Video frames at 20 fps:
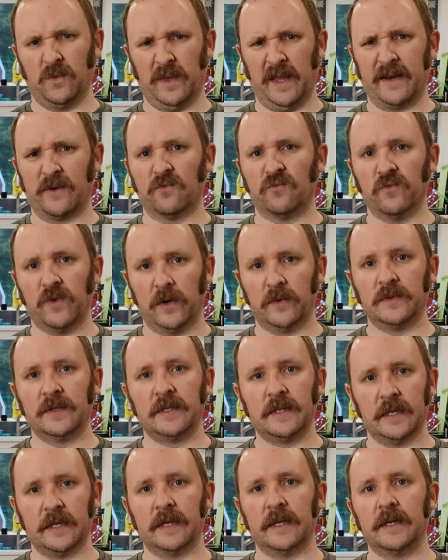like
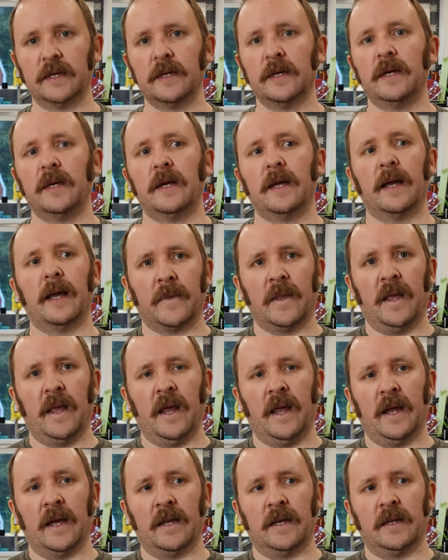roasted,
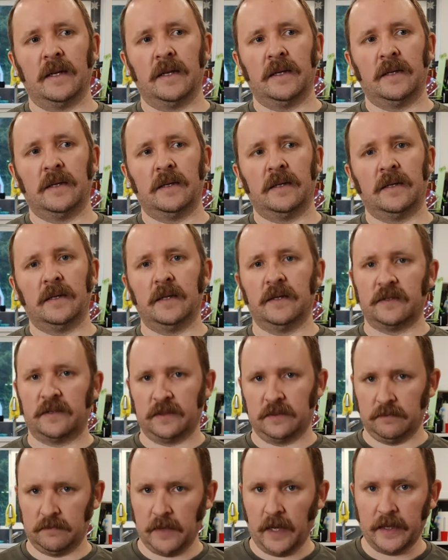and
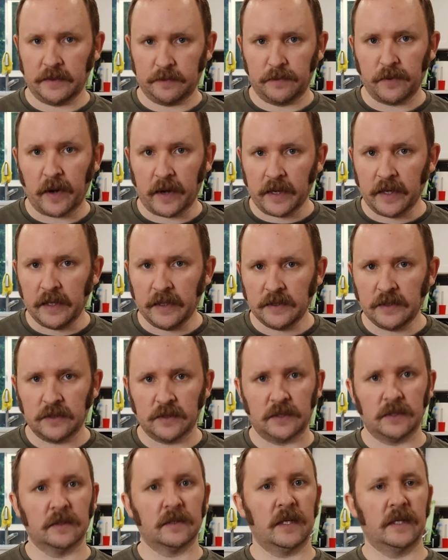this nice breadiness.
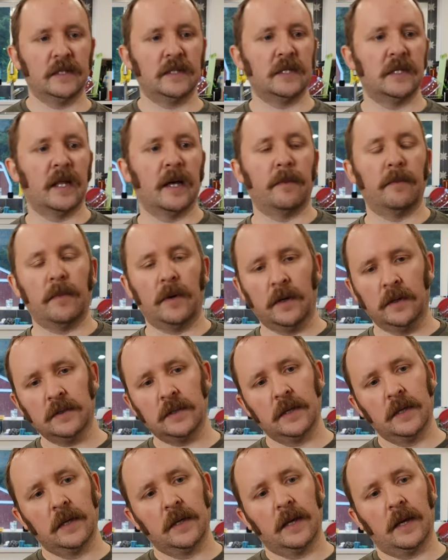You're still tasting that
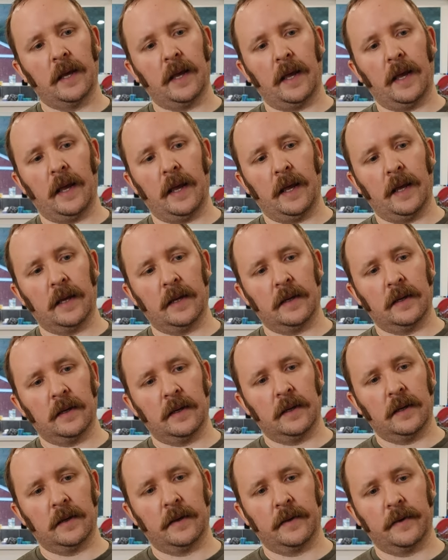malt,
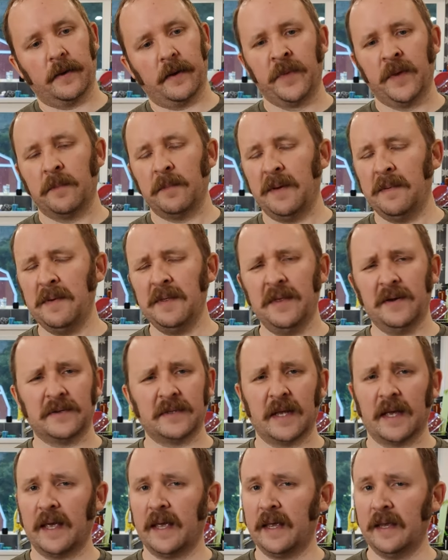and maybe
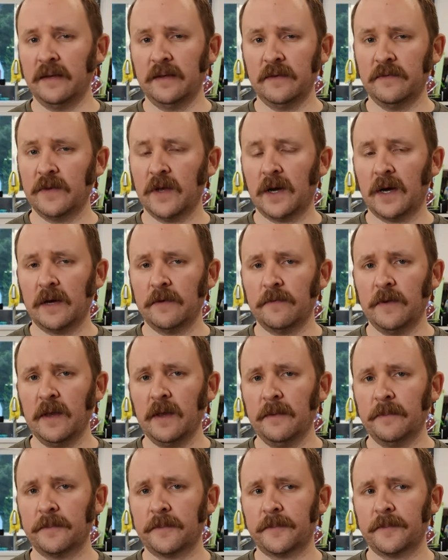there's a hint of
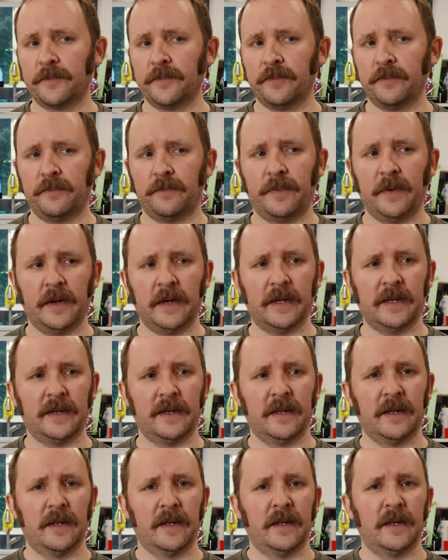toffee,
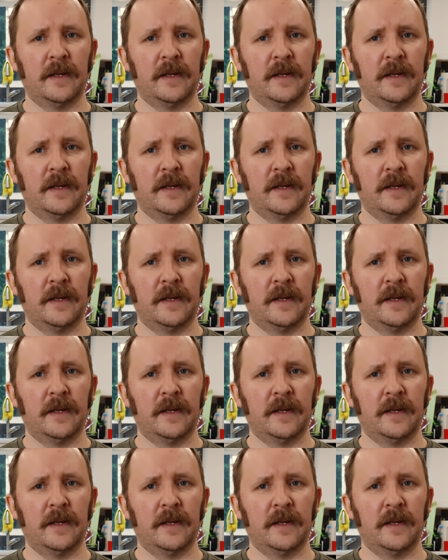but